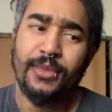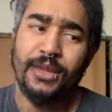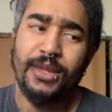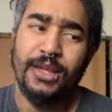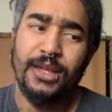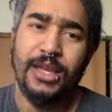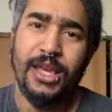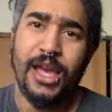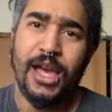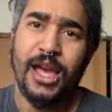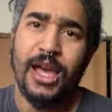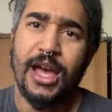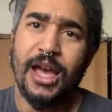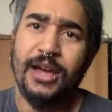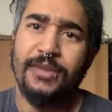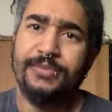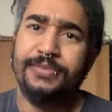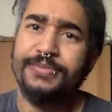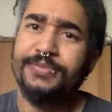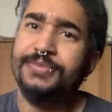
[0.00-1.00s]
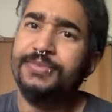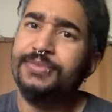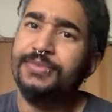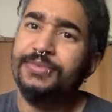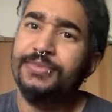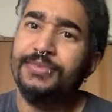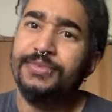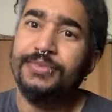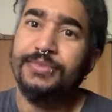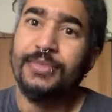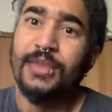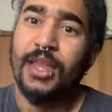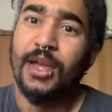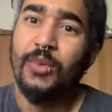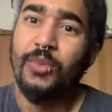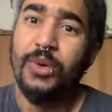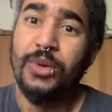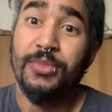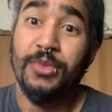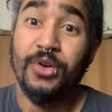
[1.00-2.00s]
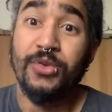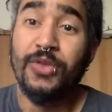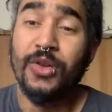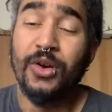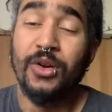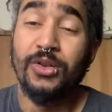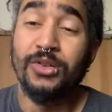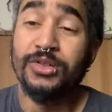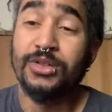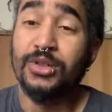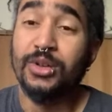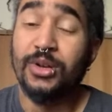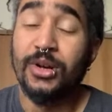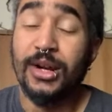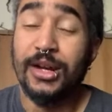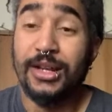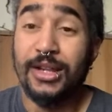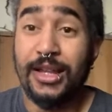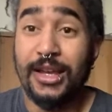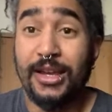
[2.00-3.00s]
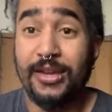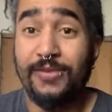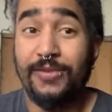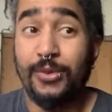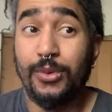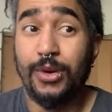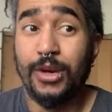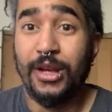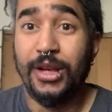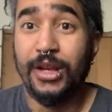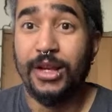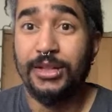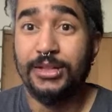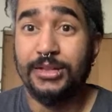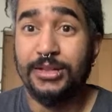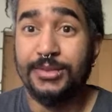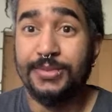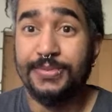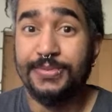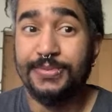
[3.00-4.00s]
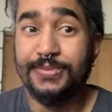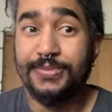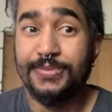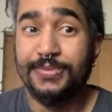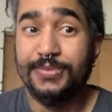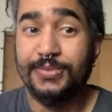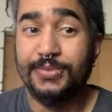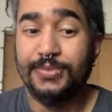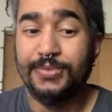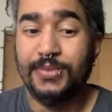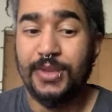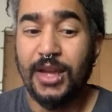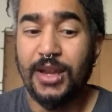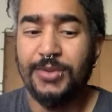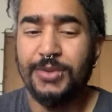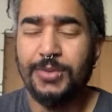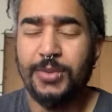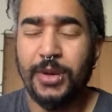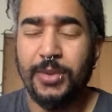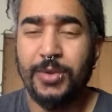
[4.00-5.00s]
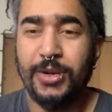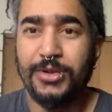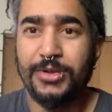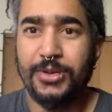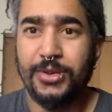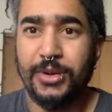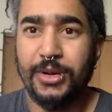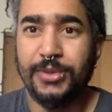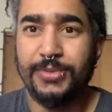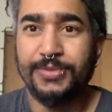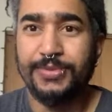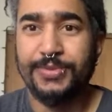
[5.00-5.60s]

yeah, we moved the whole store in like 4 days, and it was a pretty big store.